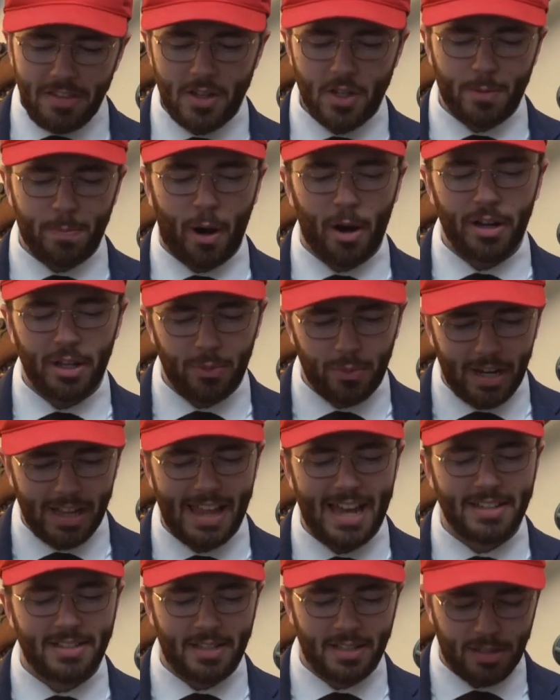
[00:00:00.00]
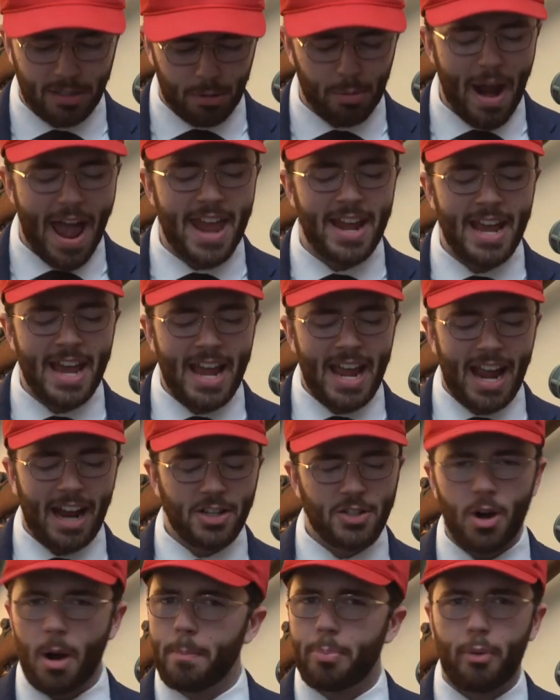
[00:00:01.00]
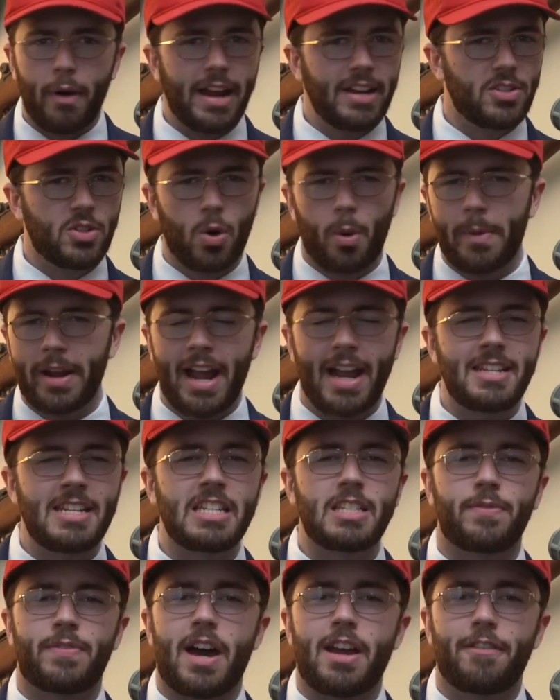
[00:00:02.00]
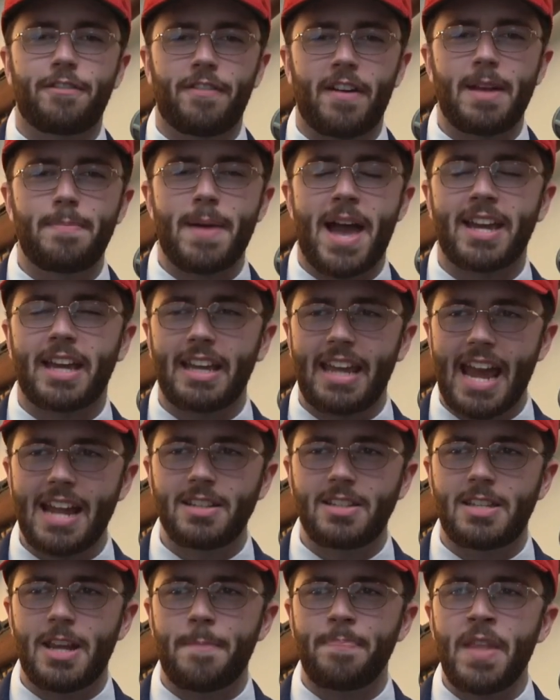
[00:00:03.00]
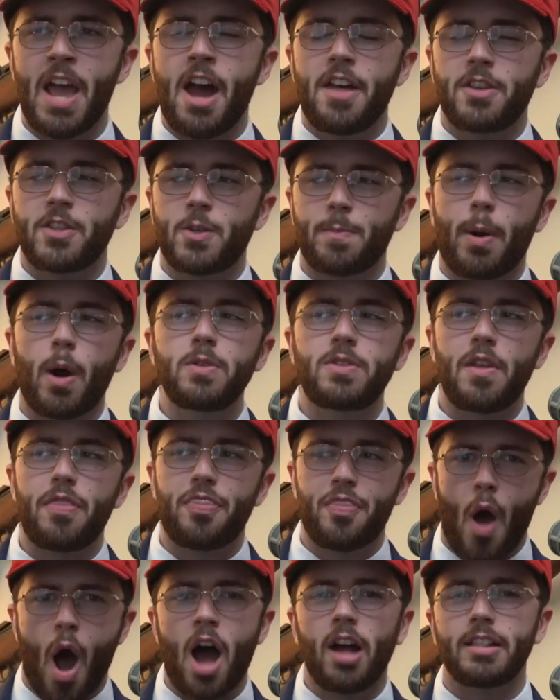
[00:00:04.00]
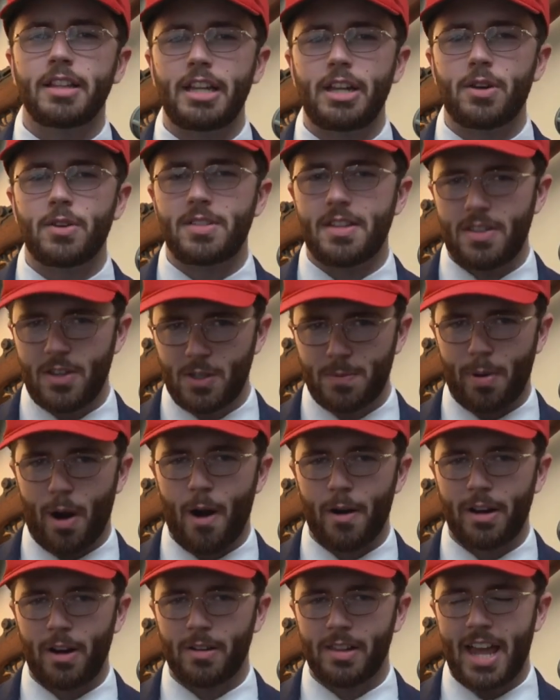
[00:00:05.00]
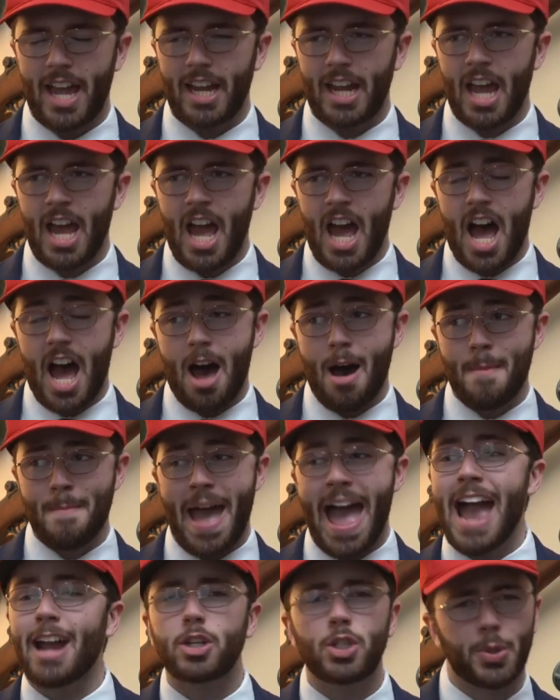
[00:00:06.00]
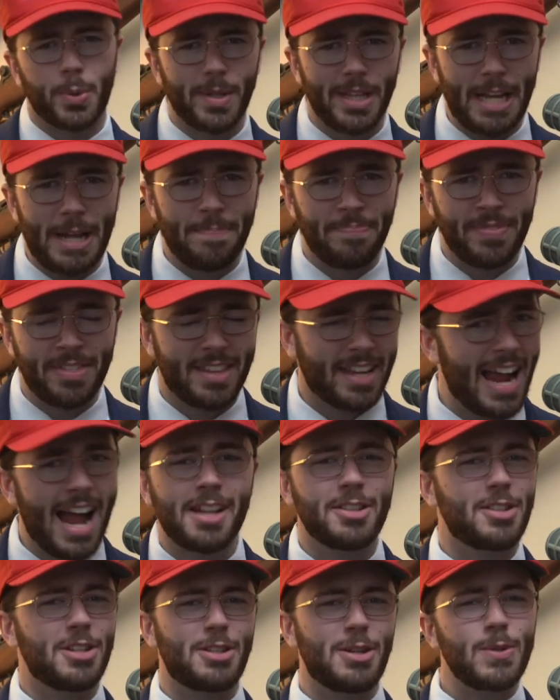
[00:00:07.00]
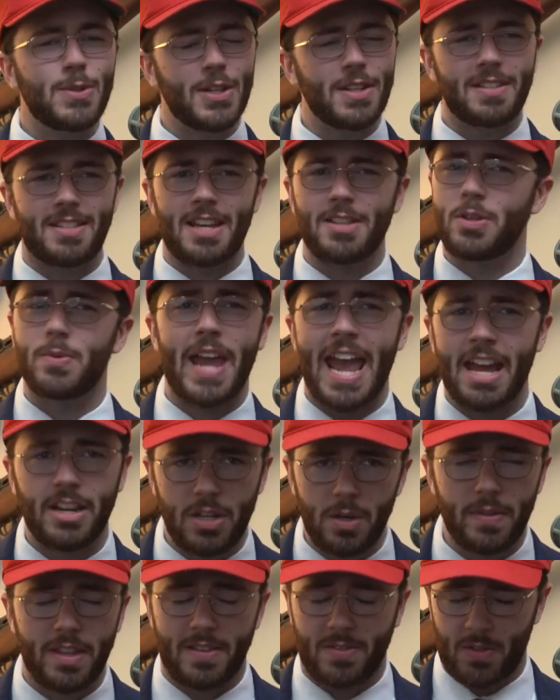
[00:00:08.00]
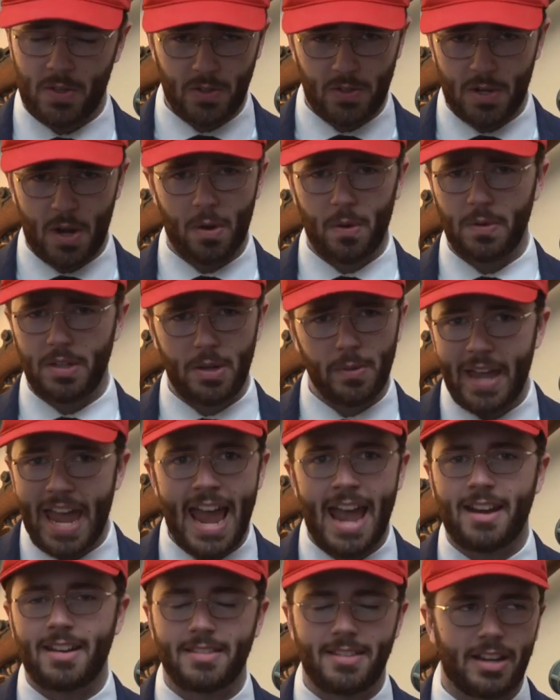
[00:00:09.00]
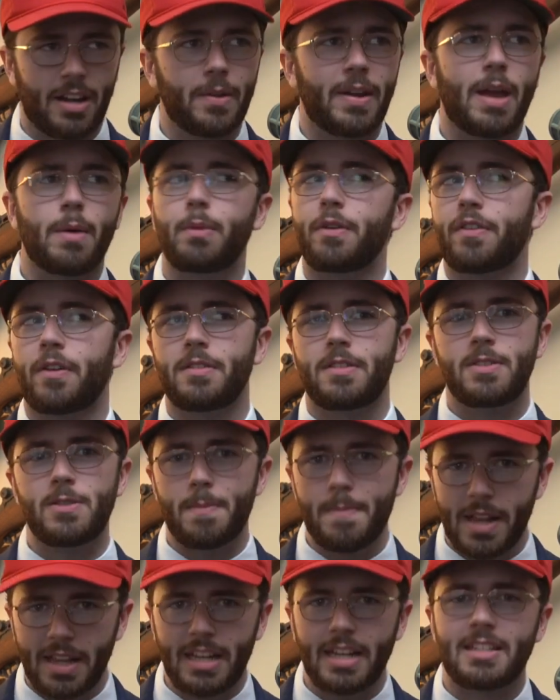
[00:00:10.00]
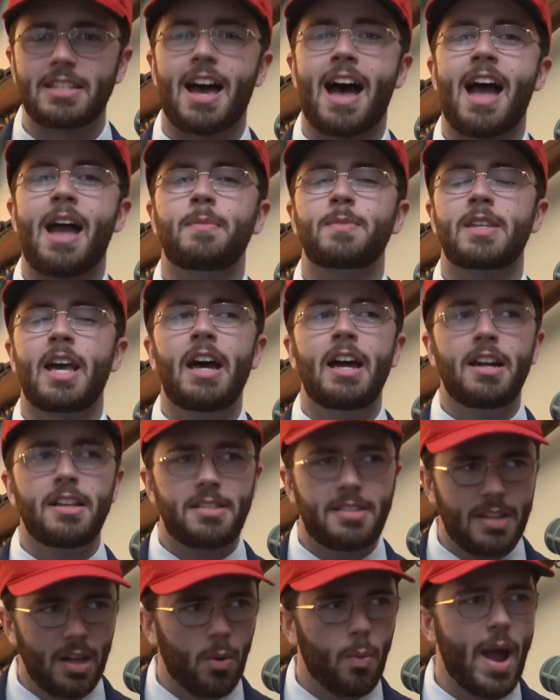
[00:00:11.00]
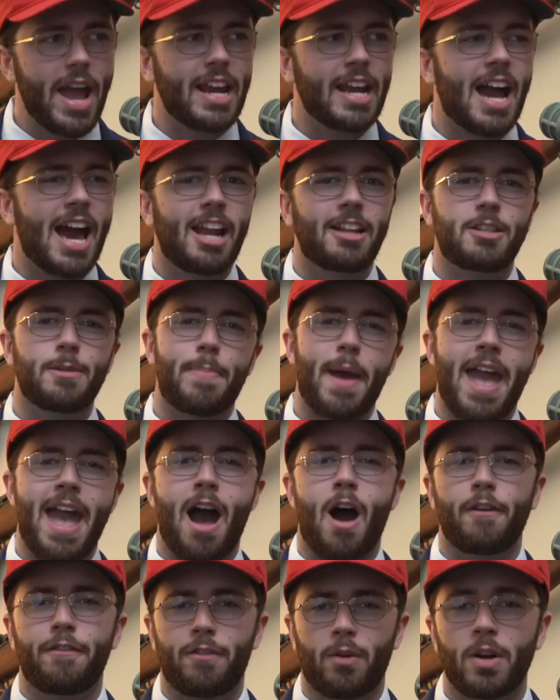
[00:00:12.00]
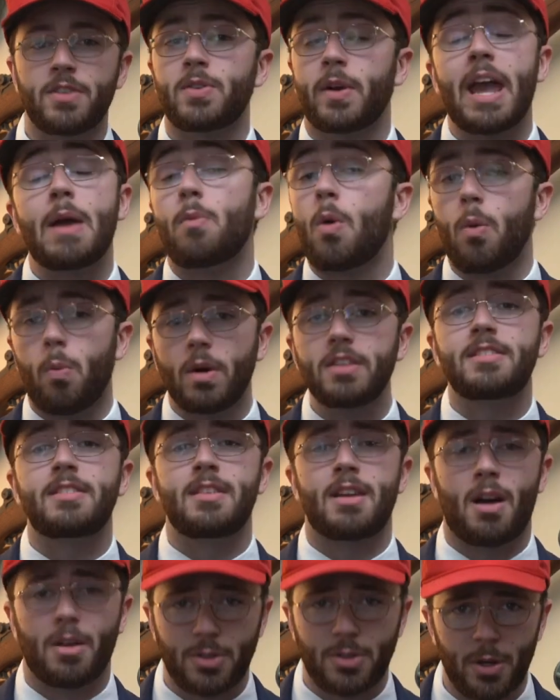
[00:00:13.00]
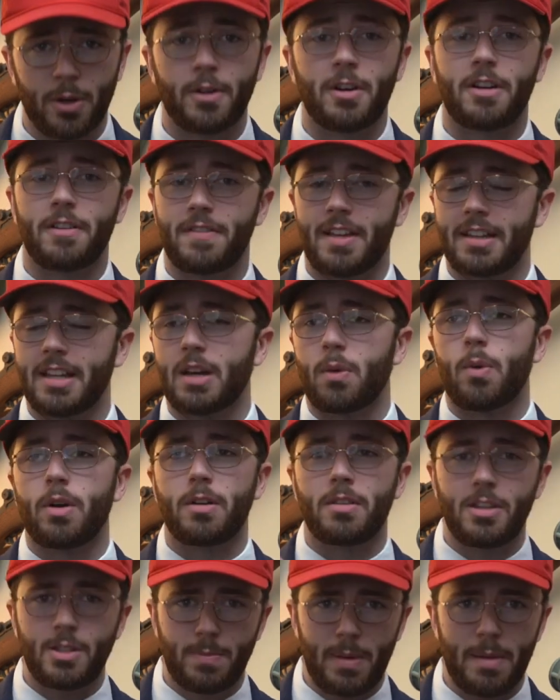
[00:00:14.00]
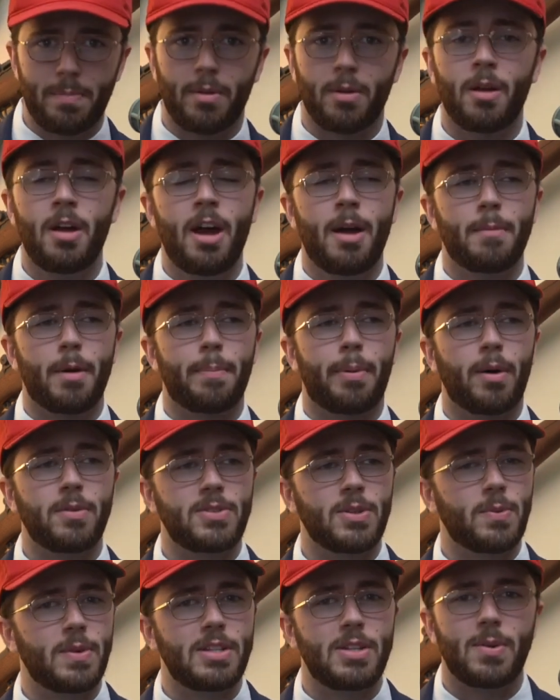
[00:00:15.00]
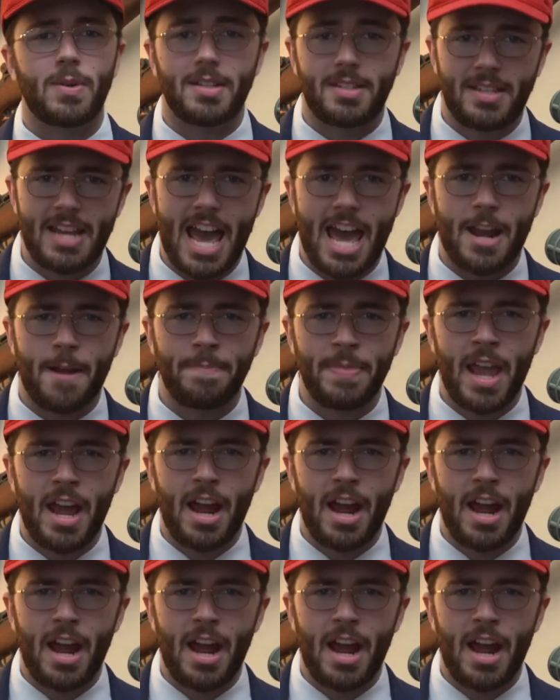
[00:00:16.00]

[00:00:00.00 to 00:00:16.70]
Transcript: in this party realize this threat and start brainstorming ideas of how to fight back against it, the supposed thought leaders in this party are like, um, actually, the Constitution says you can't do this, so you can. It's like, okay, we've heard this a million times, still waiting on it to pay out for us. Okay, well, what's the alternative then? Like, what are these people proposing we do instead?